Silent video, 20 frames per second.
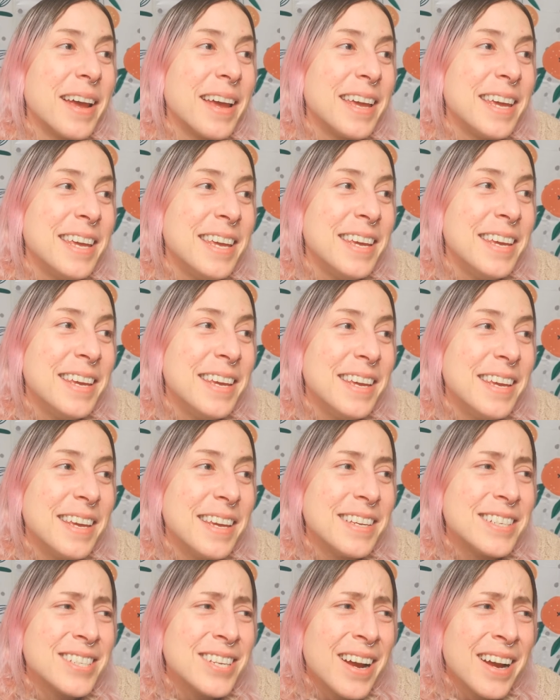He
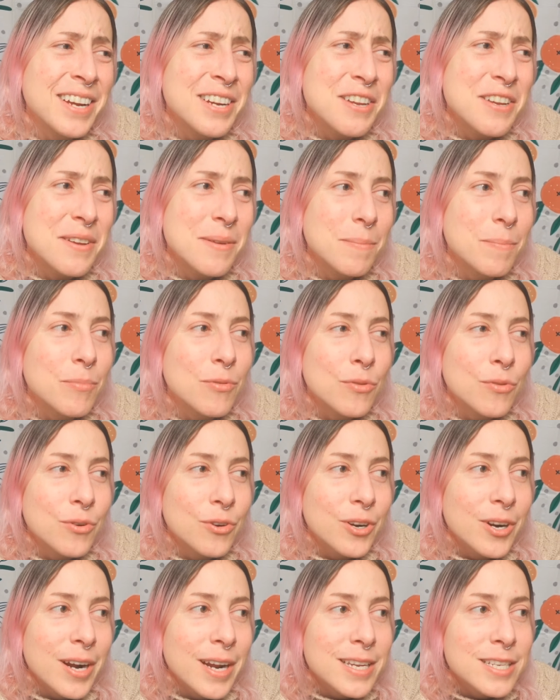is kind of
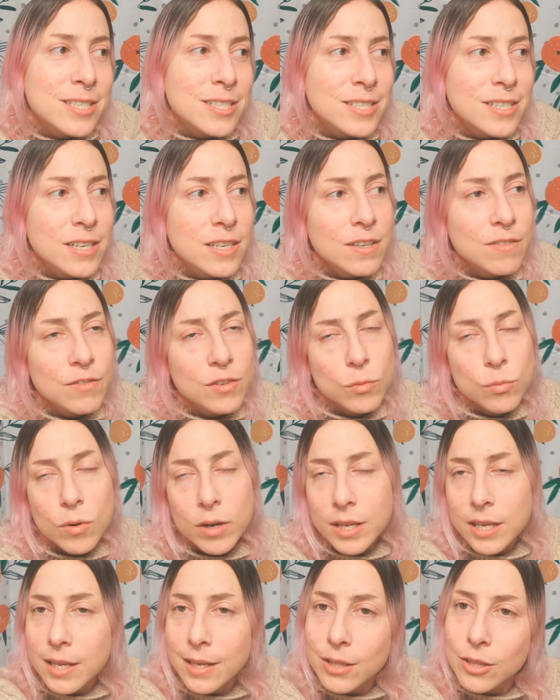pricey for
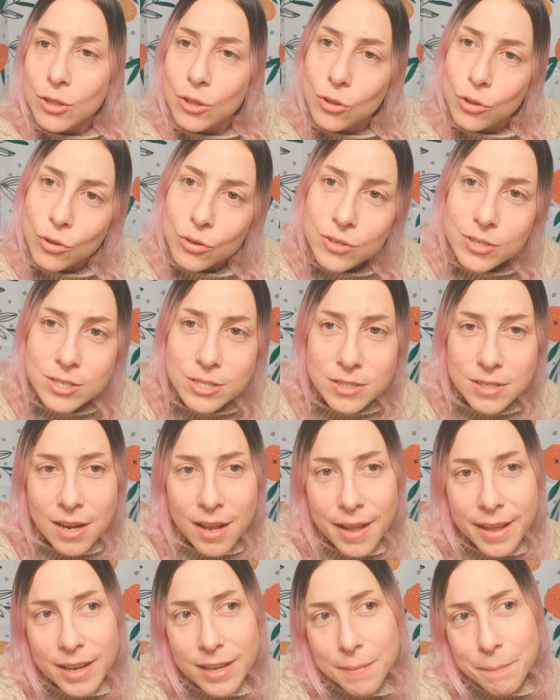what he looks
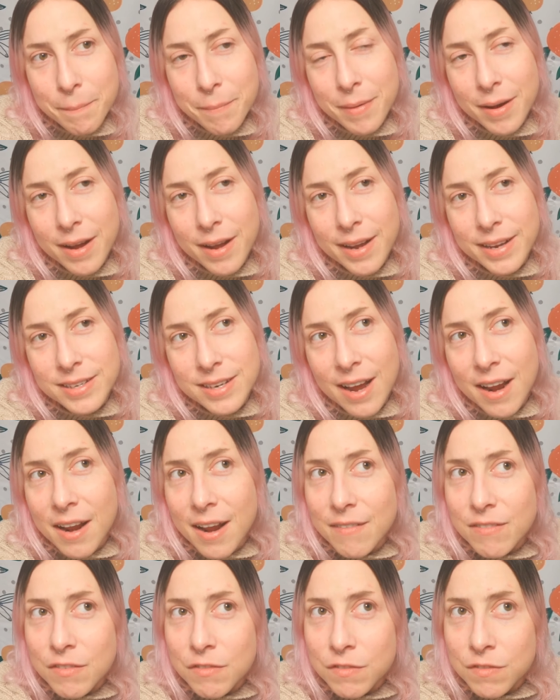like, but I
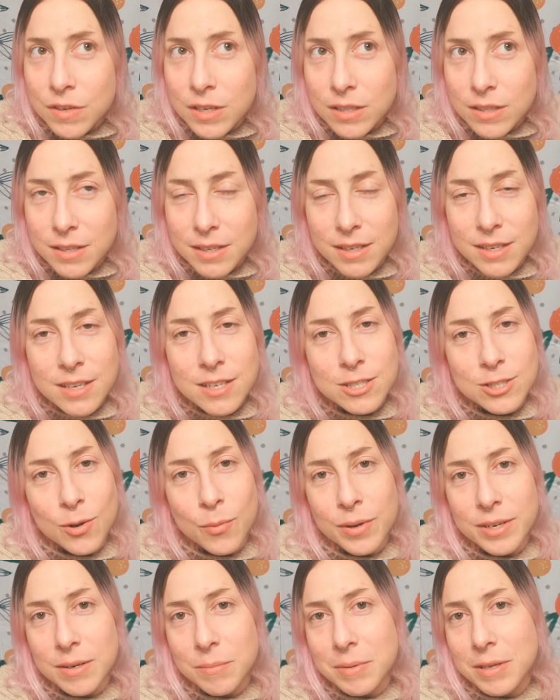have a feeling he's
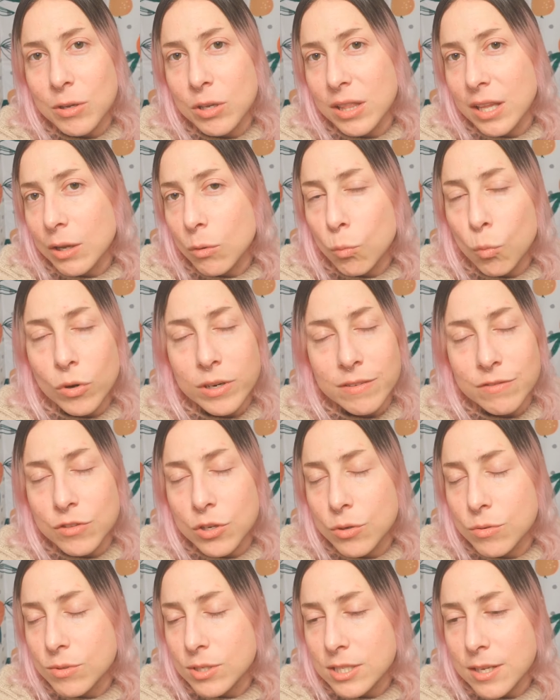going to be like one of
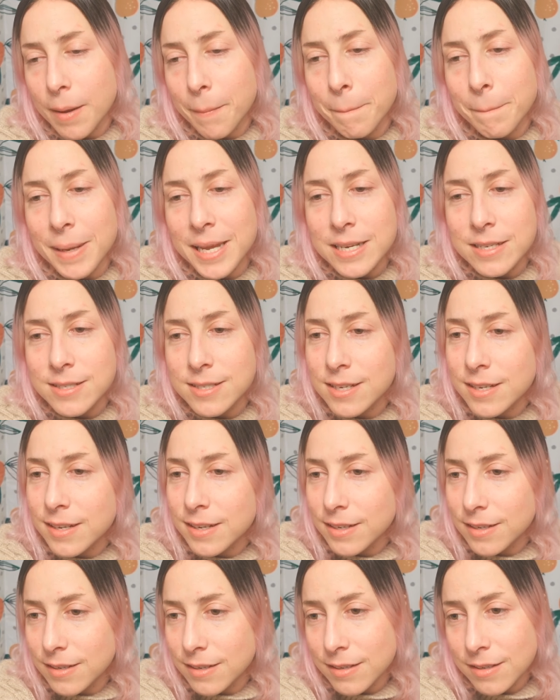those
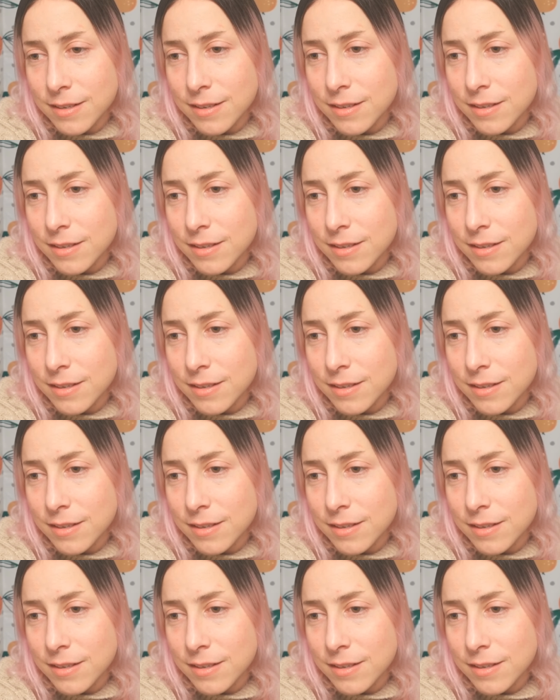amazing,